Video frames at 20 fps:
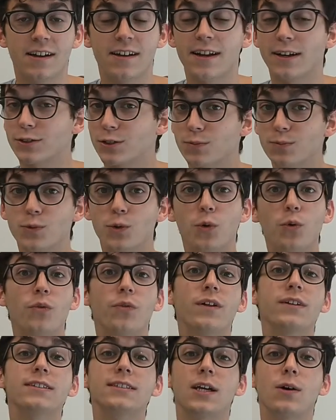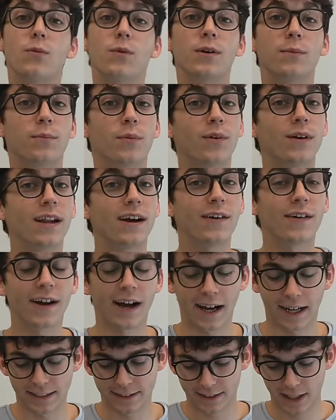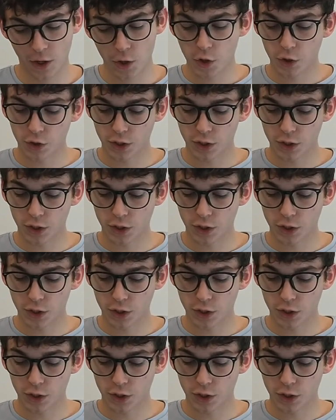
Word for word: Now, some cool things I want to point out, guys.